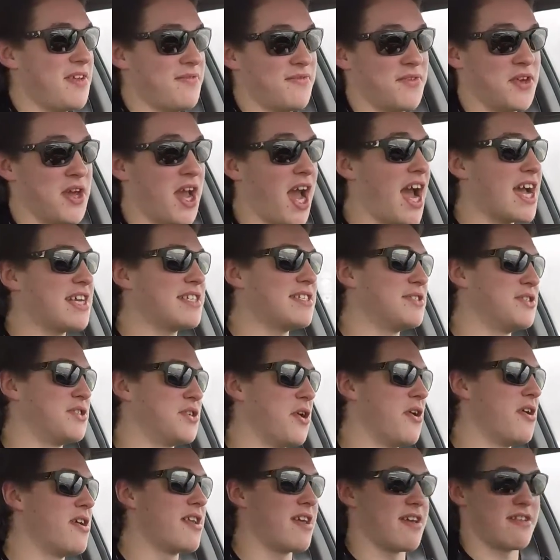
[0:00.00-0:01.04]
you guys
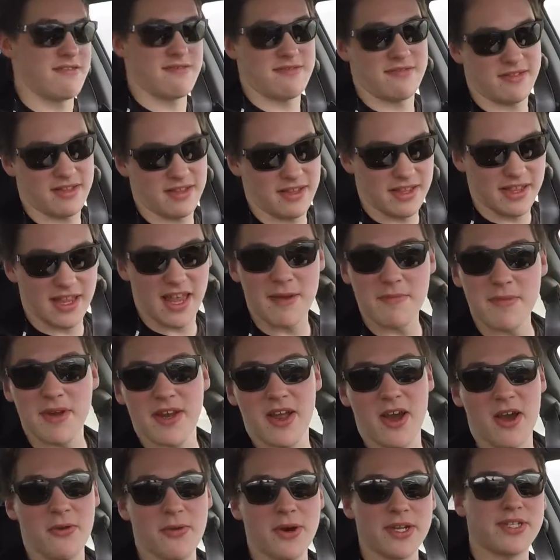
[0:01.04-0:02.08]
enjoyed it. Let me
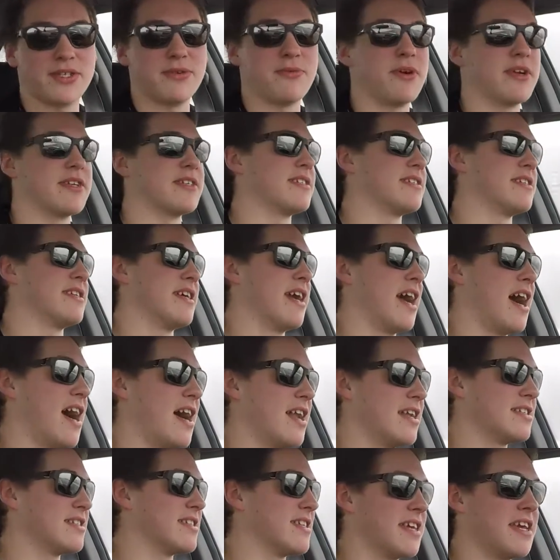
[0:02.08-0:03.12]
know what you want to see,
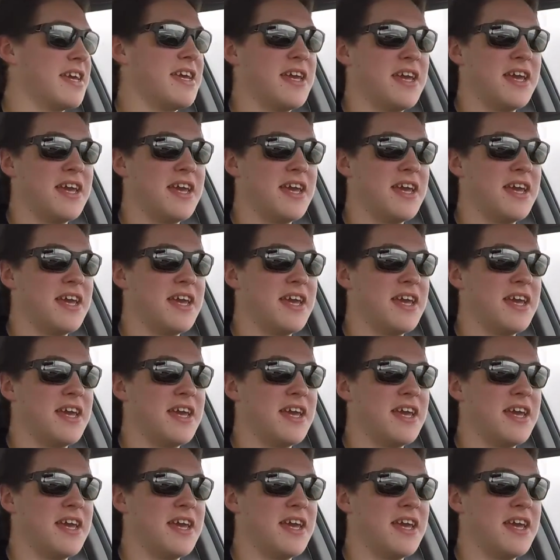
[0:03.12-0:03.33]
honestly.